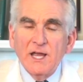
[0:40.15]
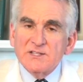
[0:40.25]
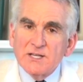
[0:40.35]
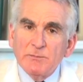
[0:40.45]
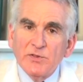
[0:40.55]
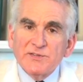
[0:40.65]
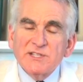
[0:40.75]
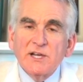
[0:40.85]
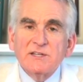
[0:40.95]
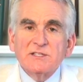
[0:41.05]
And some of those
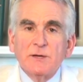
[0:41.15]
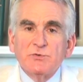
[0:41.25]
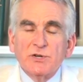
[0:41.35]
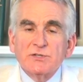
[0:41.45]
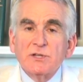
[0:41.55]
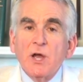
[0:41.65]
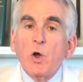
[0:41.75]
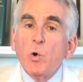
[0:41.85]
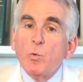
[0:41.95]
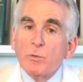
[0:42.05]
study subjects
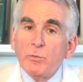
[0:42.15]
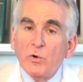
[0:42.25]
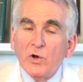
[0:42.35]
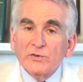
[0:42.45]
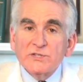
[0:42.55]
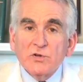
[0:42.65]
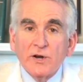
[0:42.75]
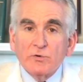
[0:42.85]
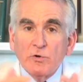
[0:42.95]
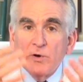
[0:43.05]
who were bald
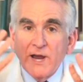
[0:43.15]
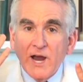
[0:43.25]
started growing